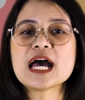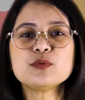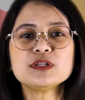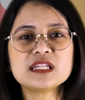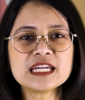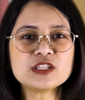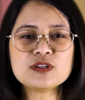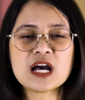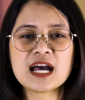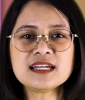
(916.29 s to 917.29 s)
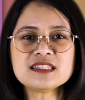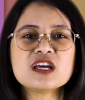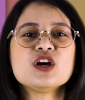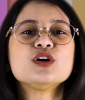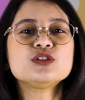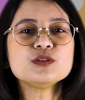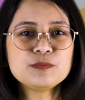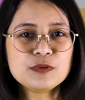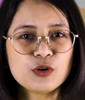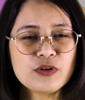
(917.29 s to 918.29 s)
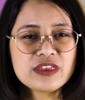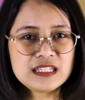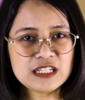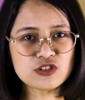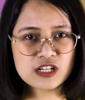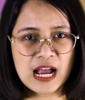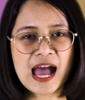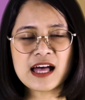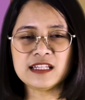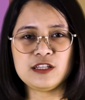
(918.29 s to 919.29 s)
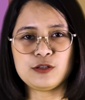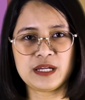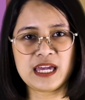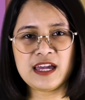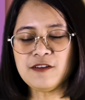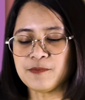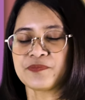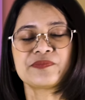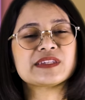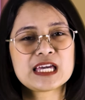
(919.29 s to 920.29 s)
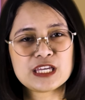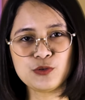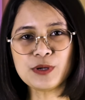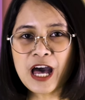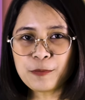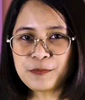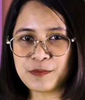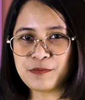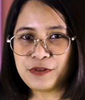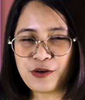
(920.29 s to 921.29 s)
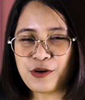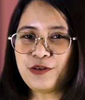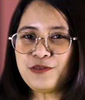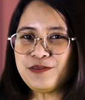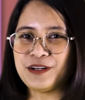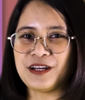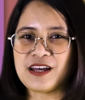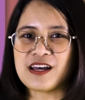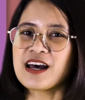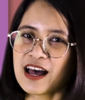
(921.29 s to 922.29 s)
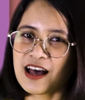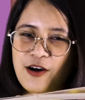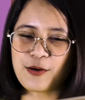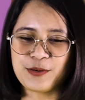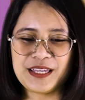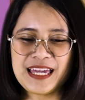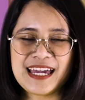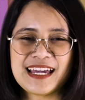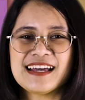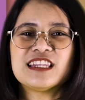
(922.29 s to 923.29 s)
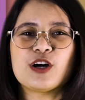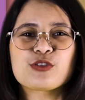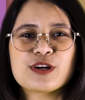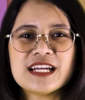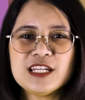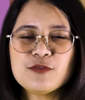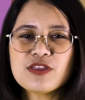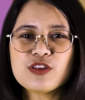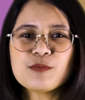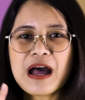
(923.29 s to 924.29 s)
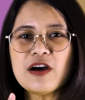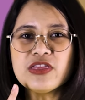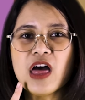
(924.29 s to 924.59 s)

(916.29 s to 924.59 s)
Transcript: would like you guys to blow with Teacher Hallie, okay? Can you help me blow? Okay, now ready with your mouth?